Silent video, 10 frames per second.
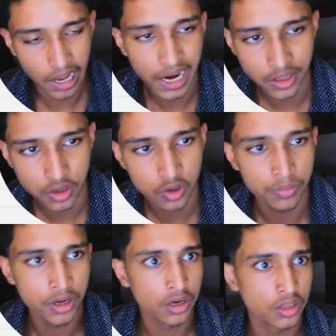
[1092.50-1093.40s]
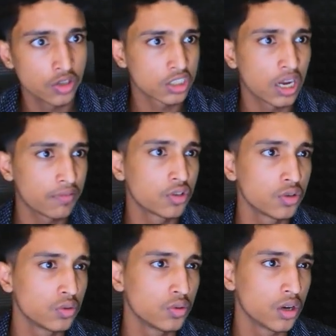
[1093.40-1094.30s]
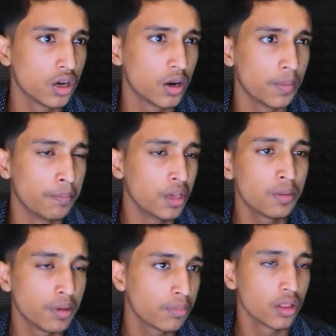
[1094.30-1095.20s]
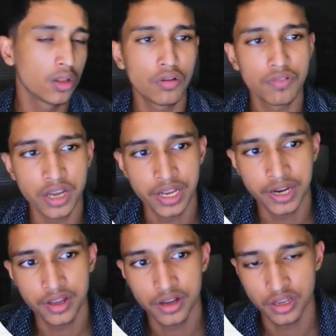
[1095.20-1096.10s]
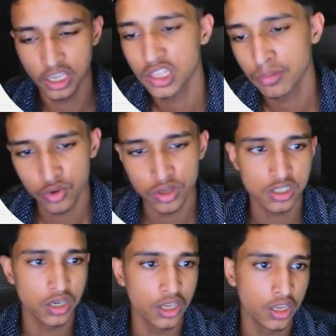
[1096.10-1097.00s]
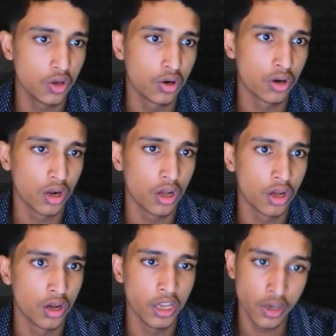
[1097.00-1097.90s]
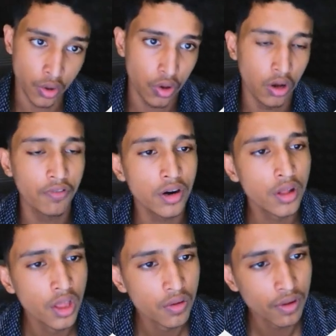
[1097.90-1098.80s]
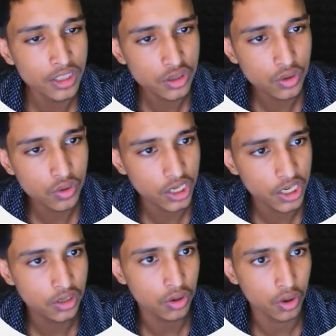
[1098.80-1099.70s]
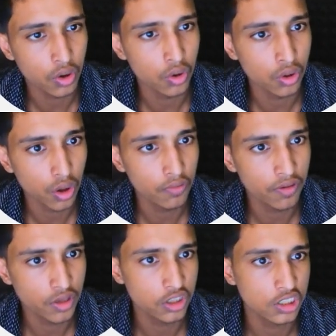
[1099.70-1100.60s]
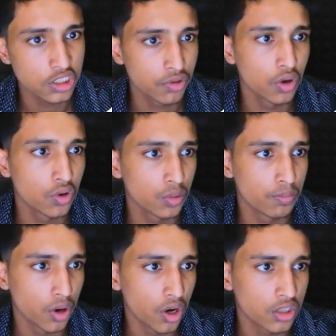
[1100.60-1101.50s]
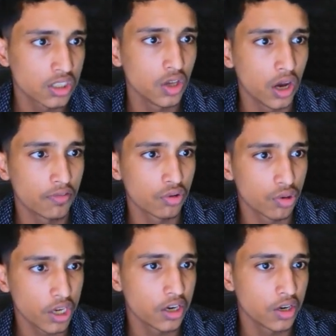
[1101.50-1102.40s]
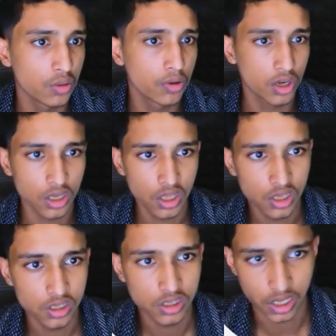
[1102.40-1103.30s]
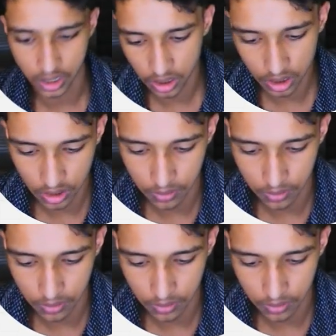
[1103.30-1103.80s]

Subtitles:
add humor. You just have to make people laugh and get them interested in your offer. Once you create your whole offer, you just have to go to bots. You have to create a new bot saying